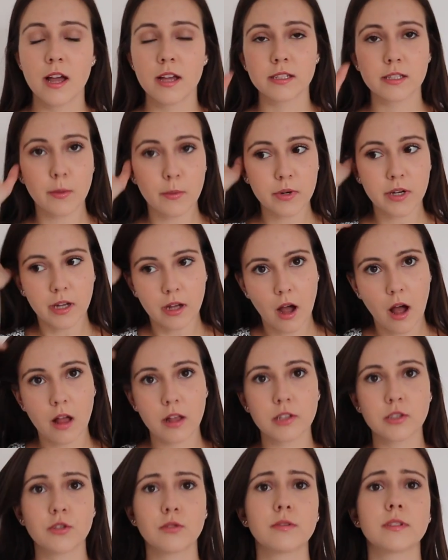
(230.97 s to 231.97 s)
someone in
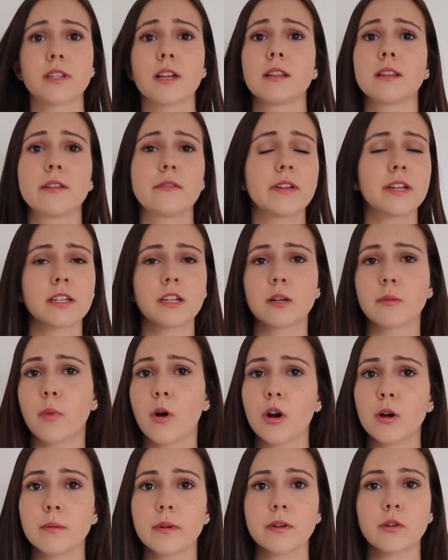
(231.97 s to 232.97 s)
college who's living in an
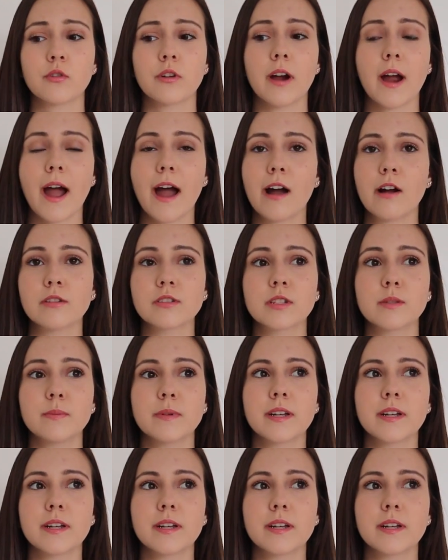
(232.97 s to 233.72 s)
apartment or a house,